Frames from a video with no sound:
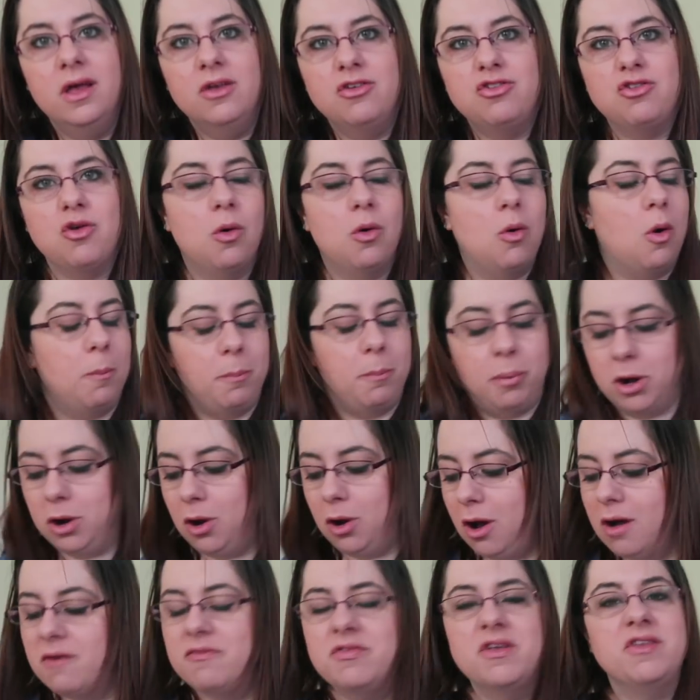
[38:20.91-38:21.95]
So put
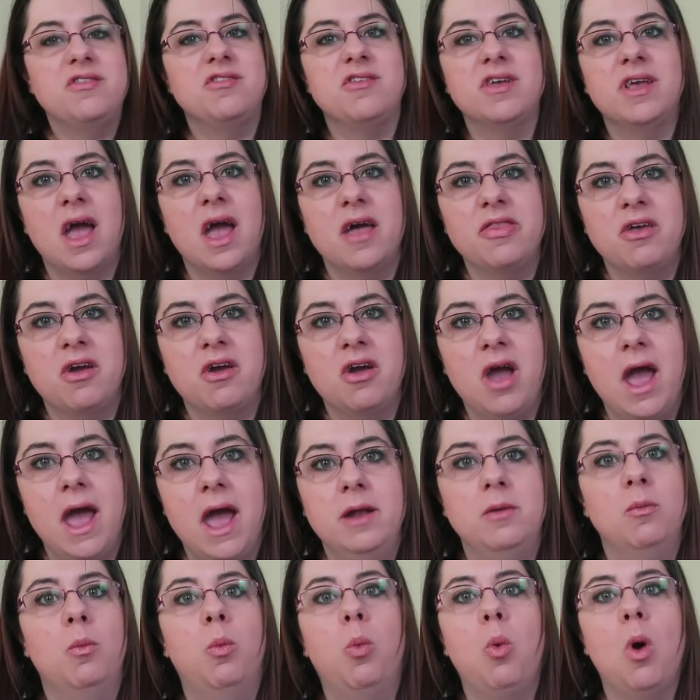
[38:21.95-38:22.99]
all this together,
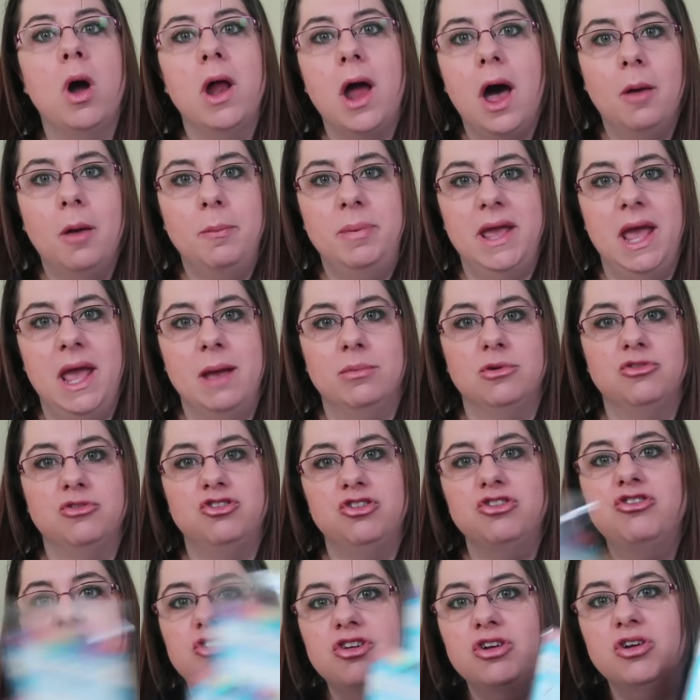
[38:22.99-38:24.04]
and what I'll be able
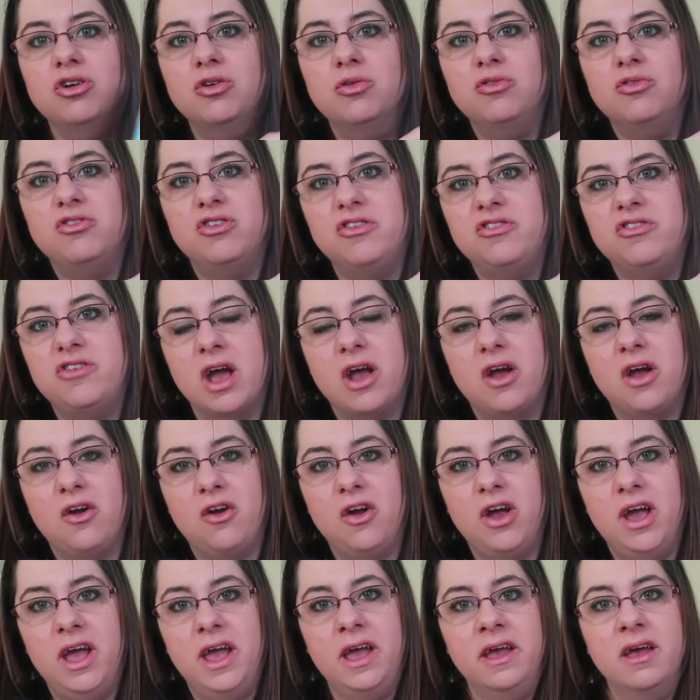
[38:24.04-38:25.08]
to do to
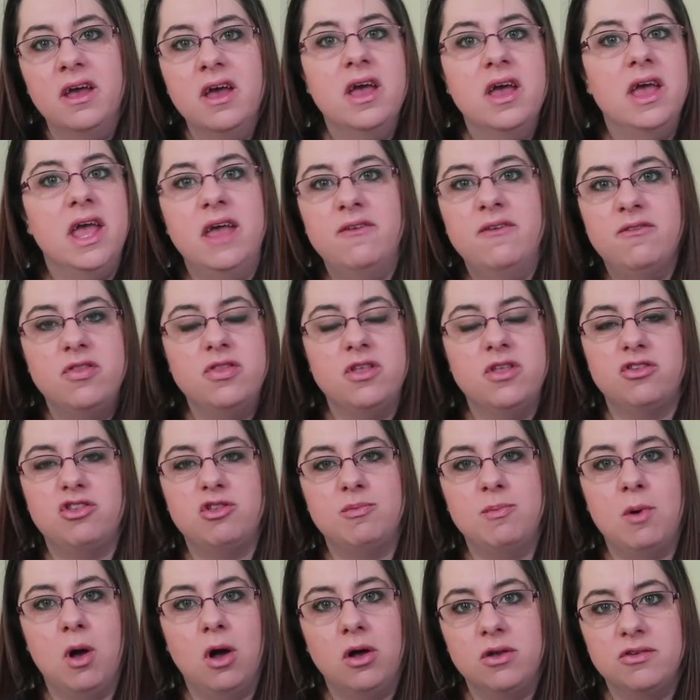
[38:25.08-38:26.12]
decorate even the
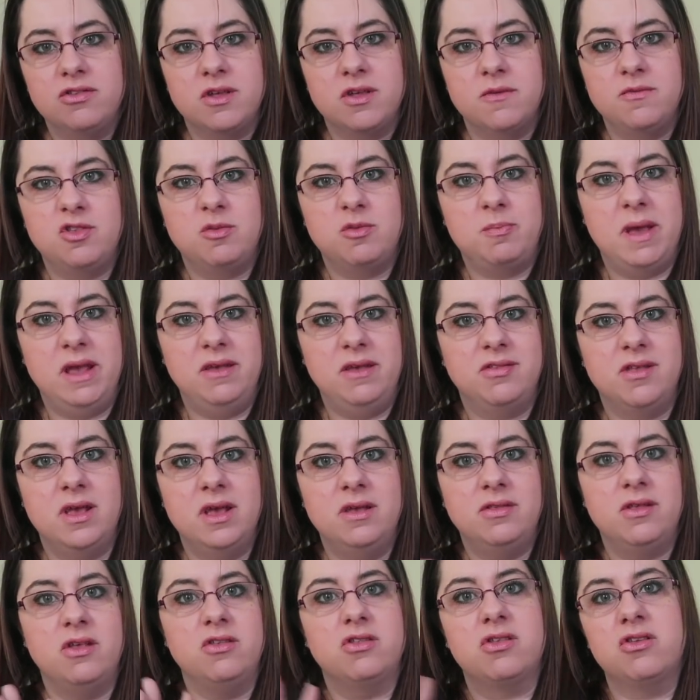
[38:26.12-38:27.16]
smallest of
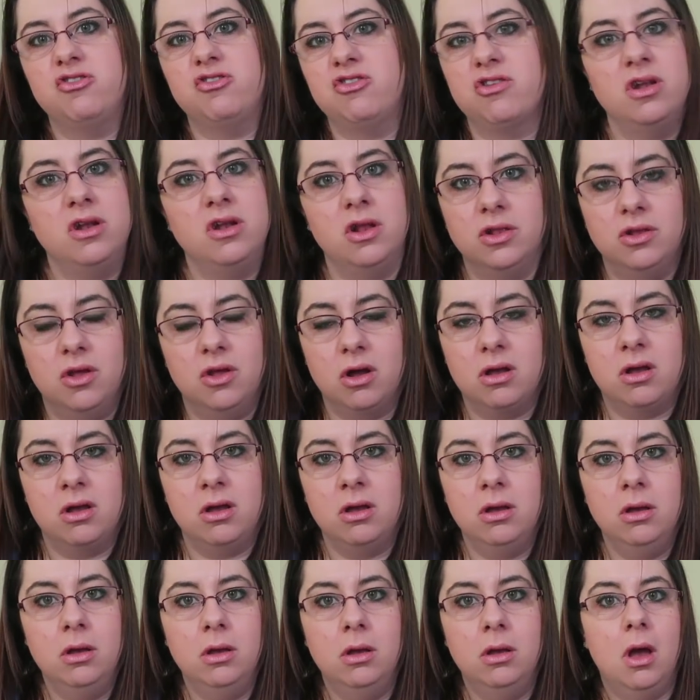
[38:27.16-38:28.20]
spaces is just gonna look
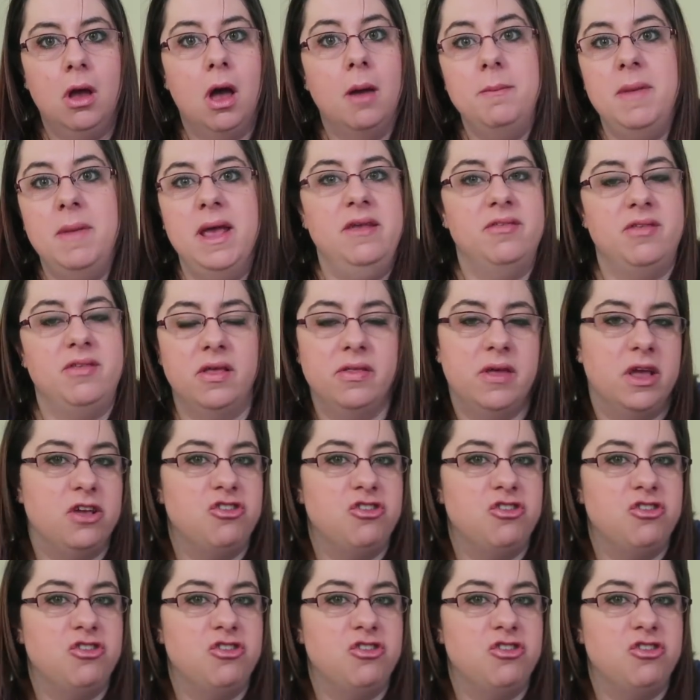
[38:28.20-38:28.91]
amazing.